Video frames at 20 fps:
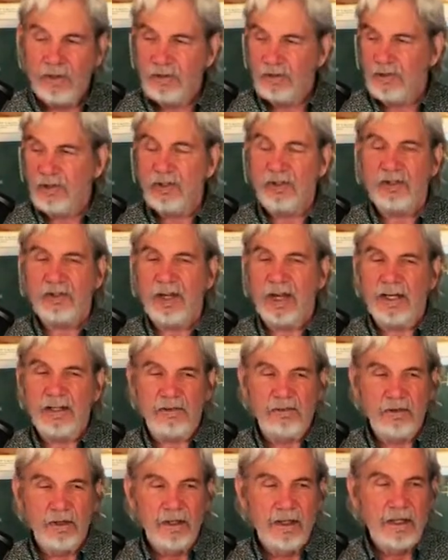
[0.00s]
is just
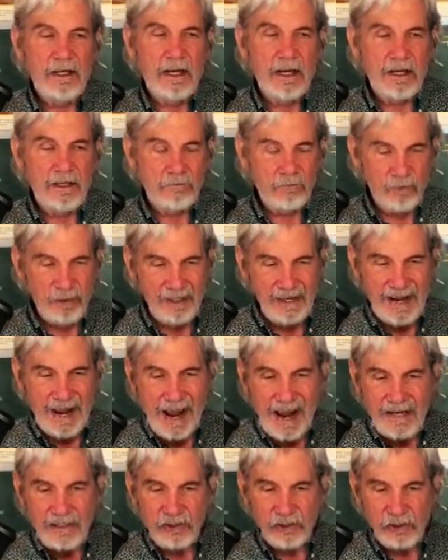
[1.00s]
a a
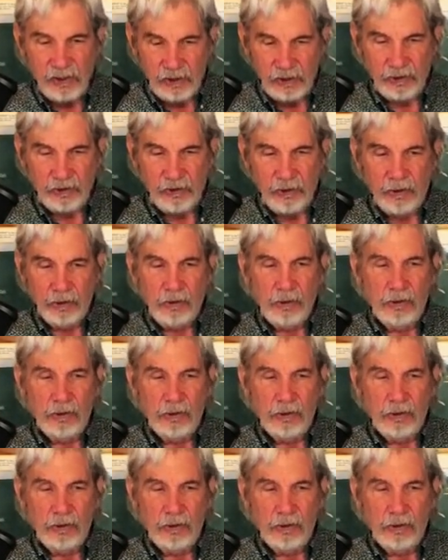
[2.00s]
reaction,